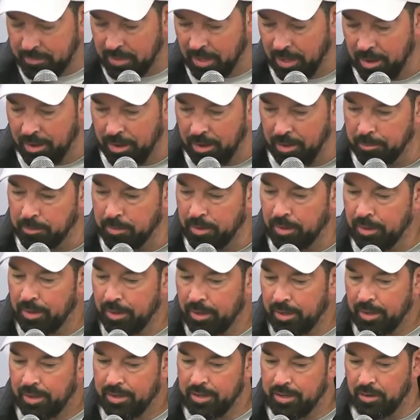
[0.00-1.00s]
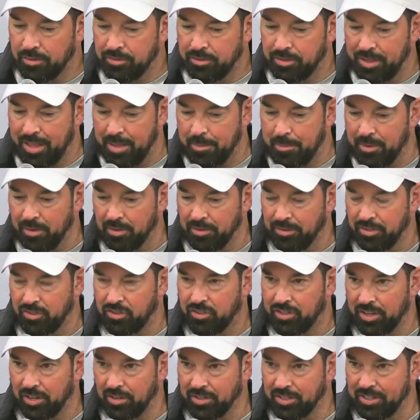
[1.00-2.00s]
You know, do they build the
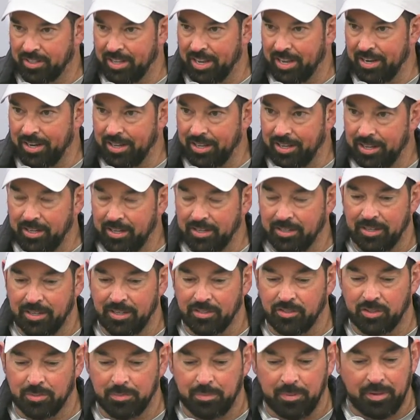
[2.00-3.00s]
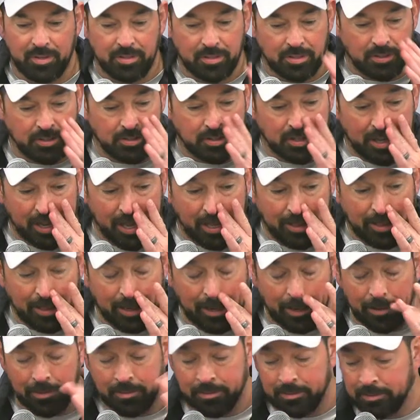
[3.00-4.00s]
skill that they need and the discipline to get
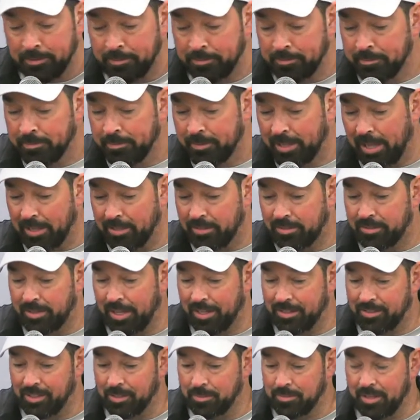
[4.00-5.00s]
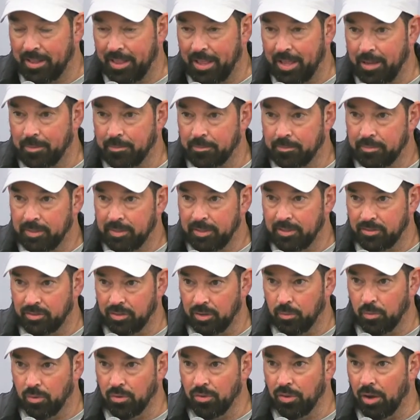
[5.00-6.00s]
there? That's up to them. And
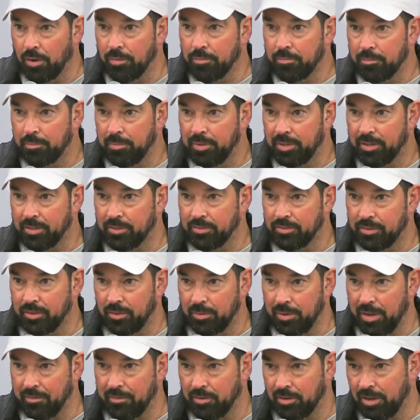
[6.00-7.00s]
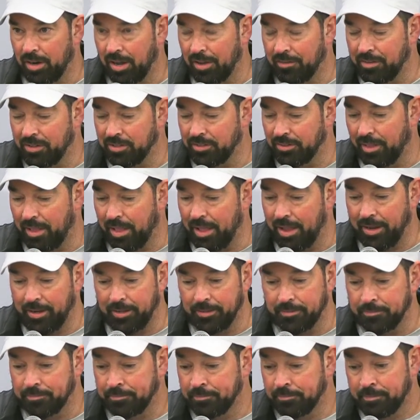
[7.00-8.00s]
so we'll know, because, you know, we have a good offensive line,
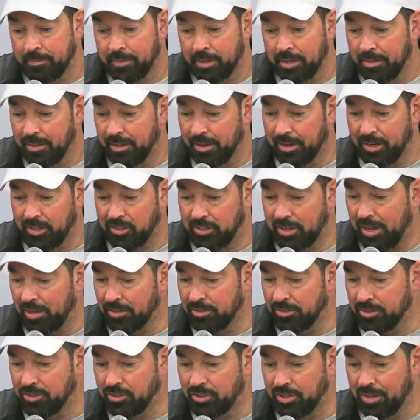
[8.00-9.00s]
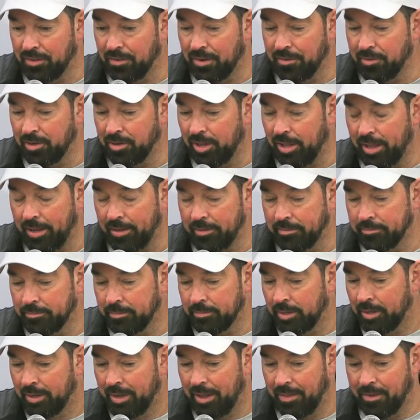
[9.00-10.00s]
and they're going to challenge each other every day,
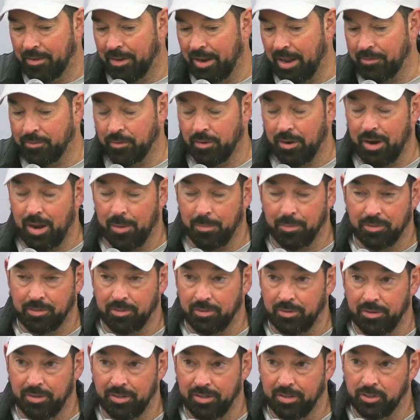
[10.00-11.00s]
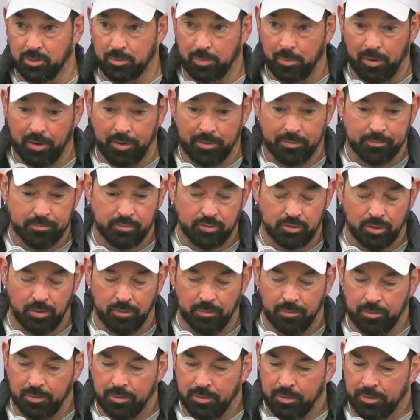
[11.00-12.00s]
and they're going to have great opportunity this spring.
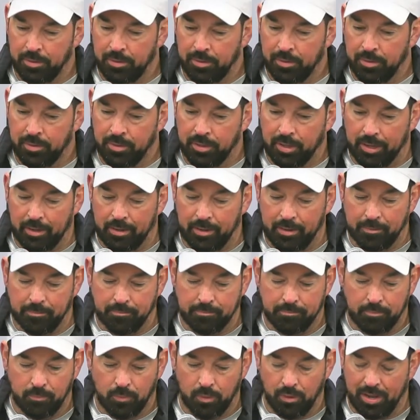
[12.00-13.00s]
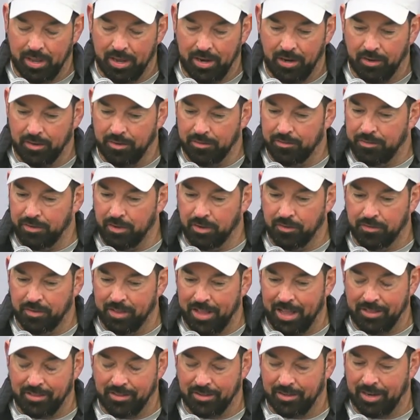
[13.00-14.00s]
So we'll get a good feel for
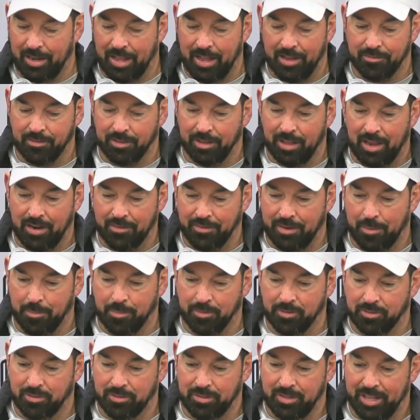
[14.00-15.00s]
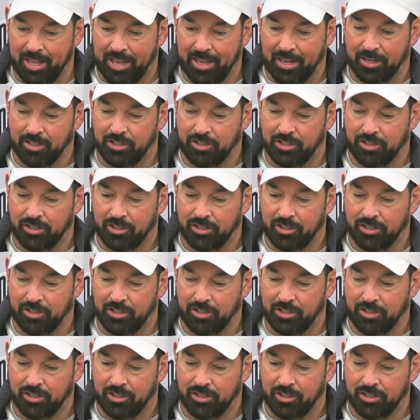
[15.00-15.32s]
that. They're going to have a lot of opportunity. They got to